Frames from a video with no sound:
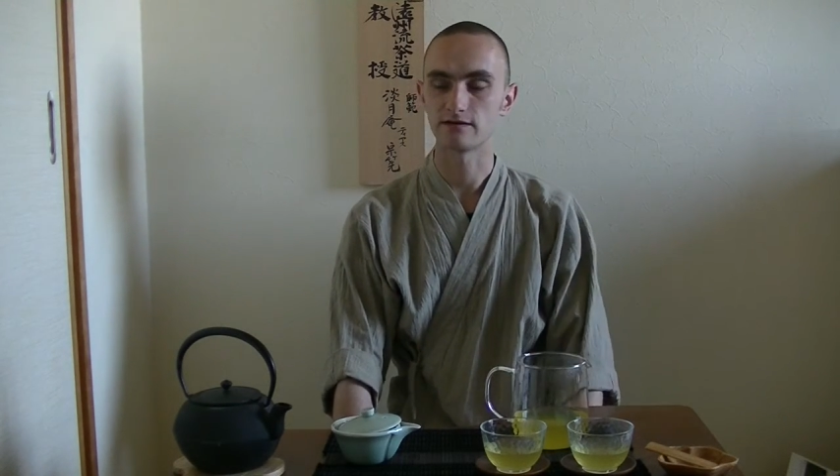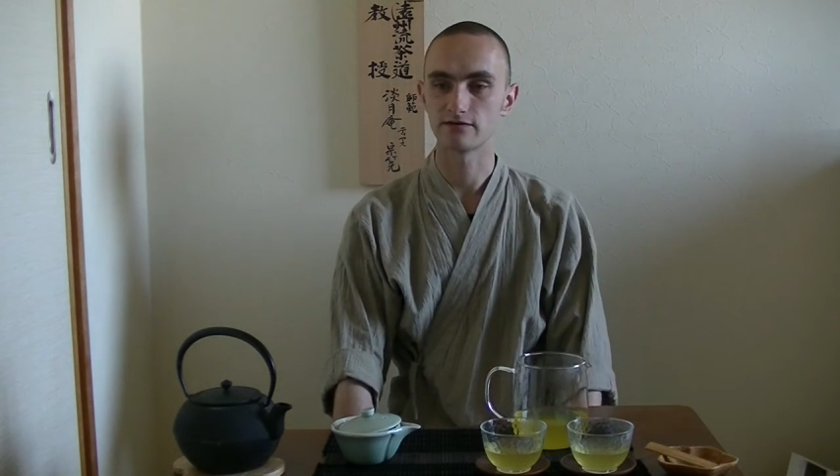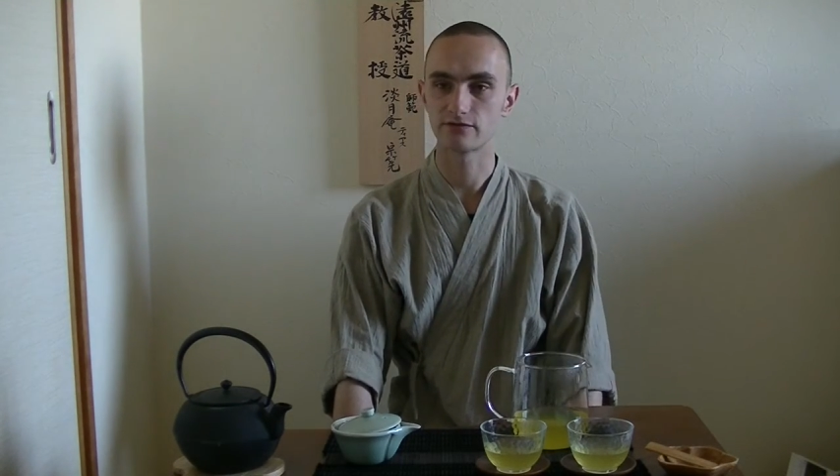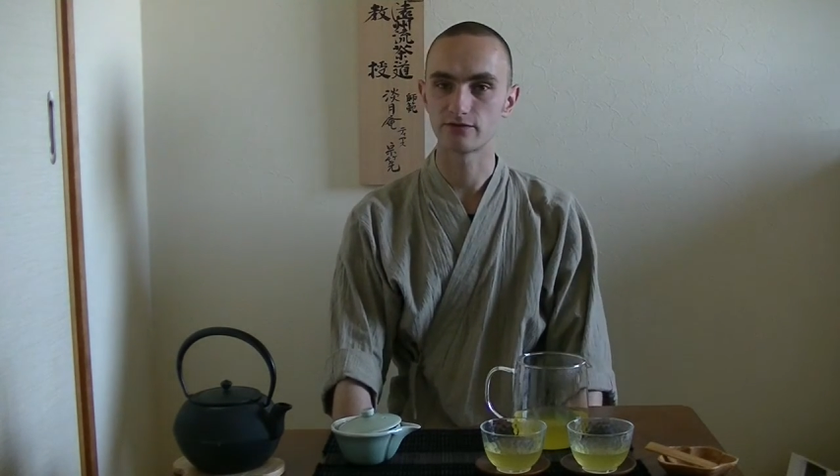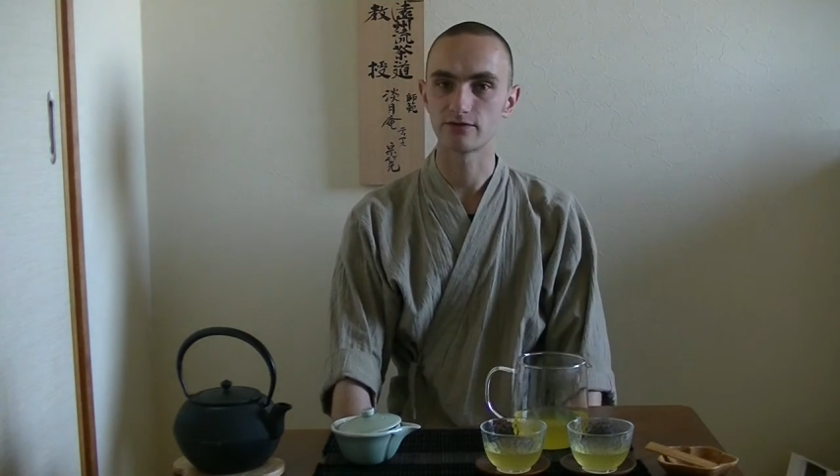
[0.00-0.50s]

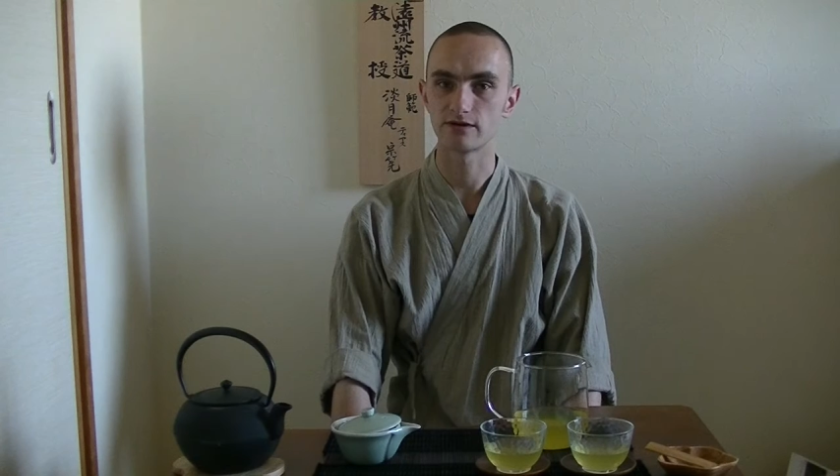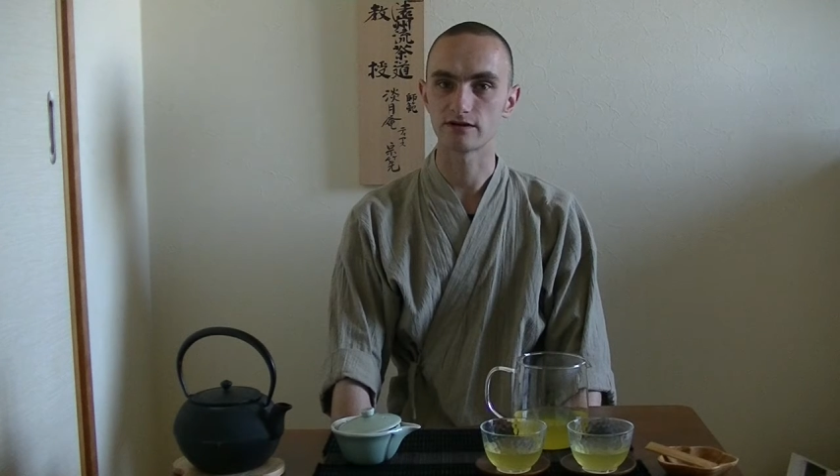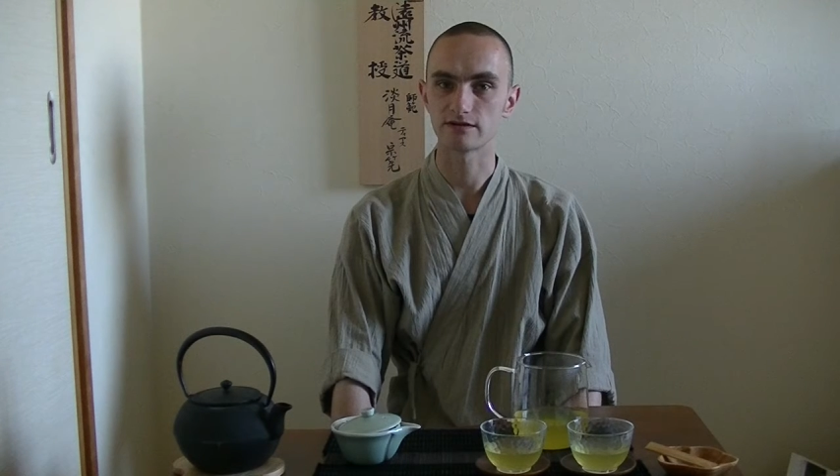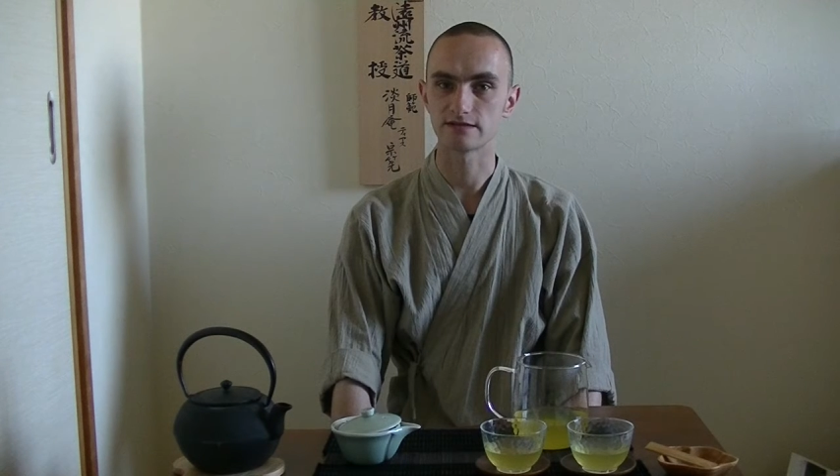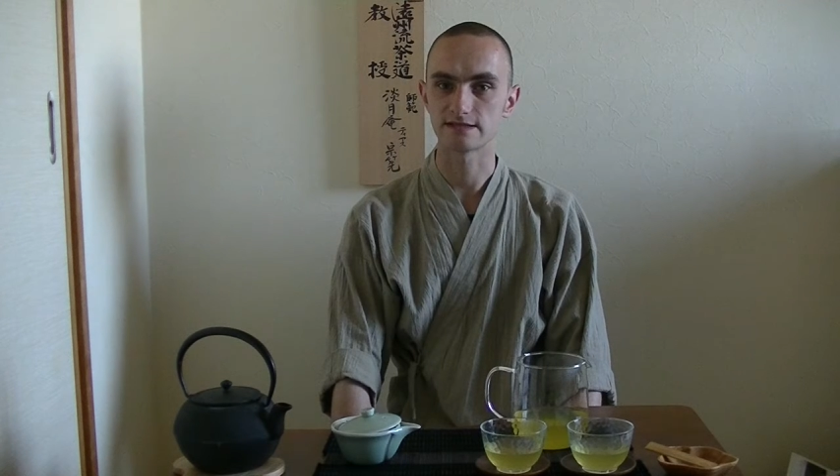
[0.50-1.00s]
through
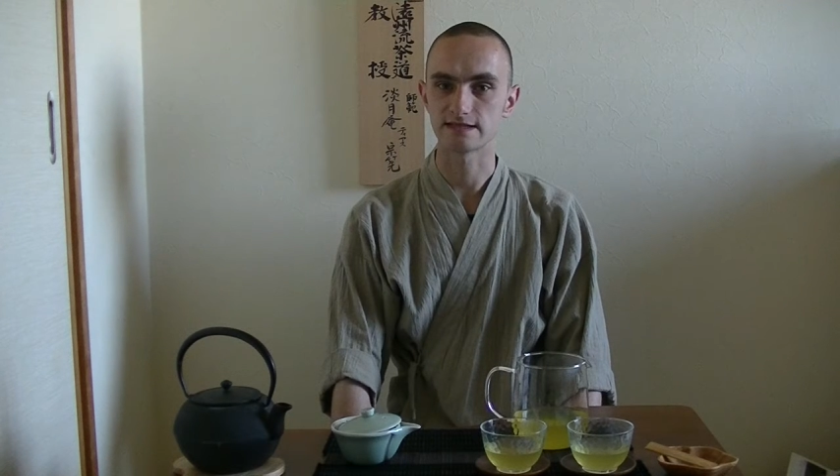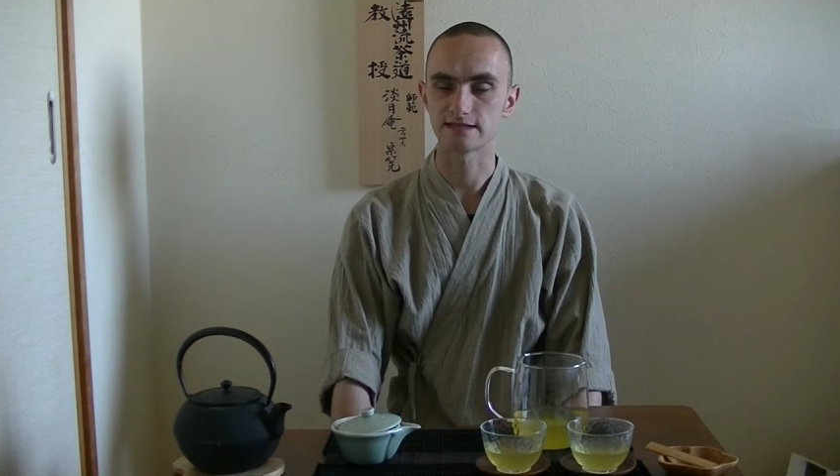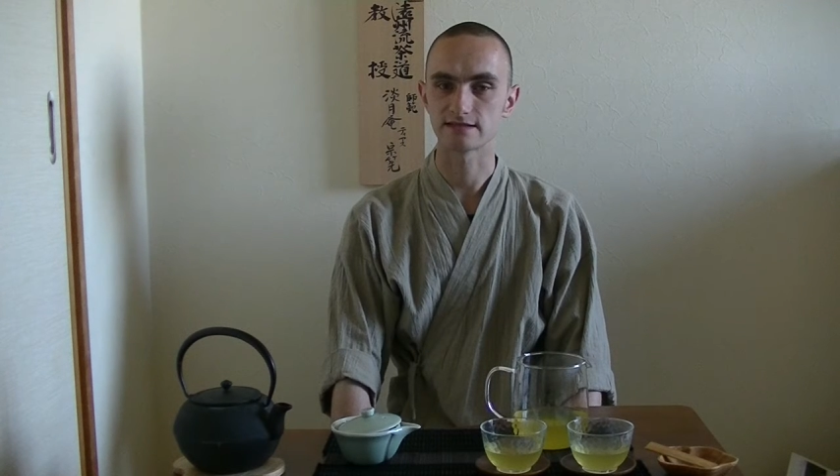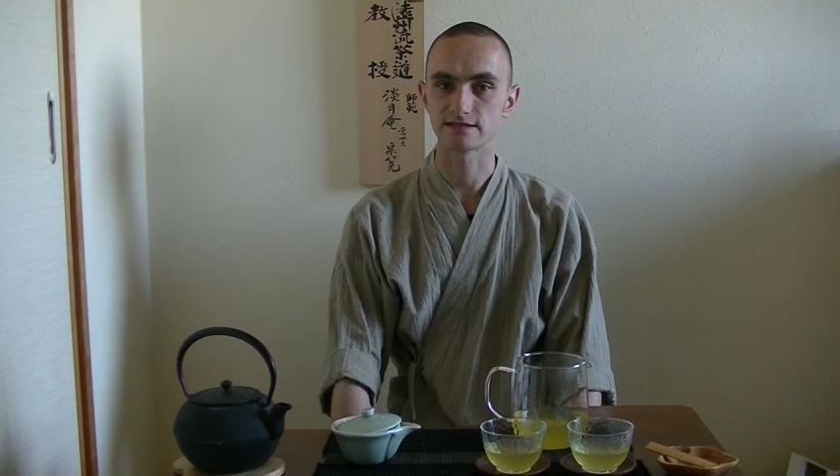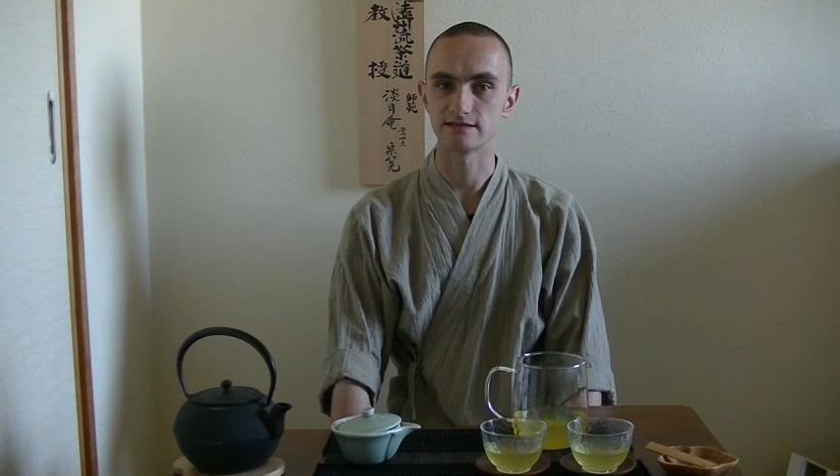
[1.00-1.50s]
all the
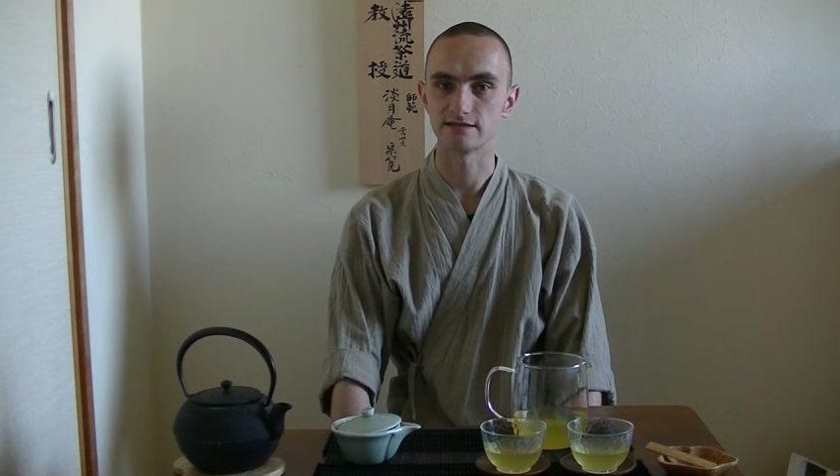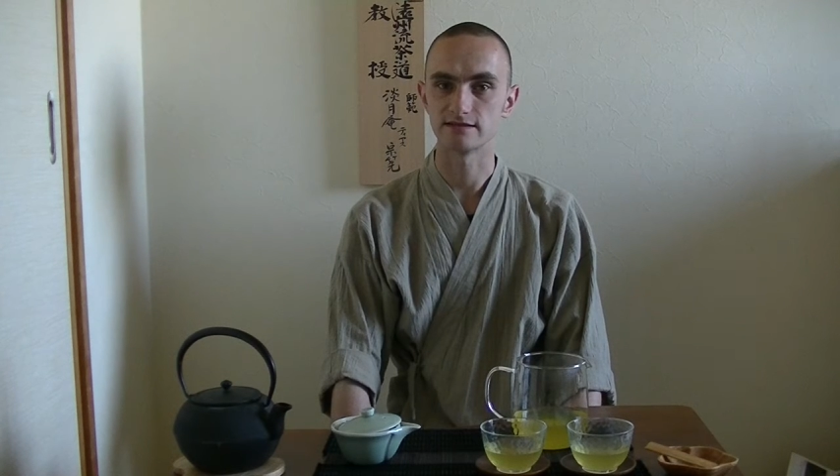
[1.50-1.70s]
6